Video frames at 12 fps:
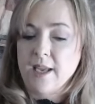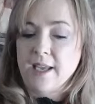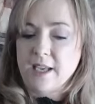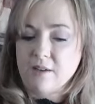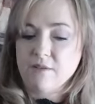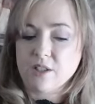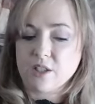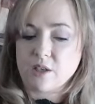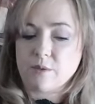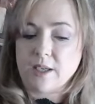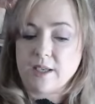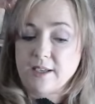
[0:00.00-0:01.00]
here it's
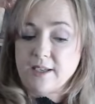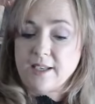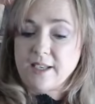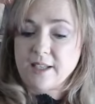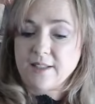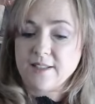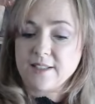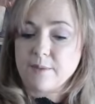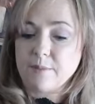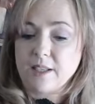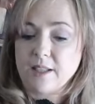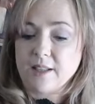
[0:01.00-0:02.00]
showing again
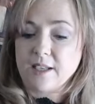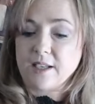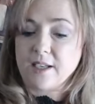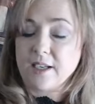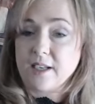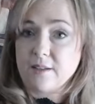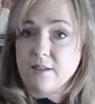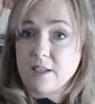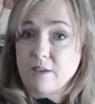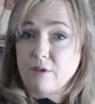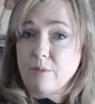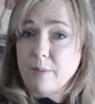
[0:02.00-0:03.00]
something that had
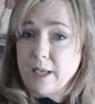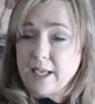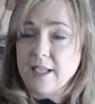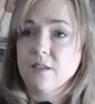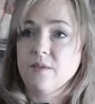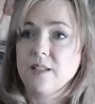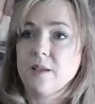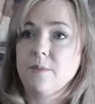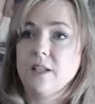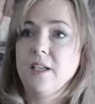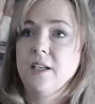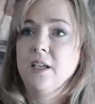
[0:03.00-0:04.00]
a repeat of
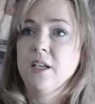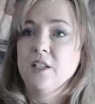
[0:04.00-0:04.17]
something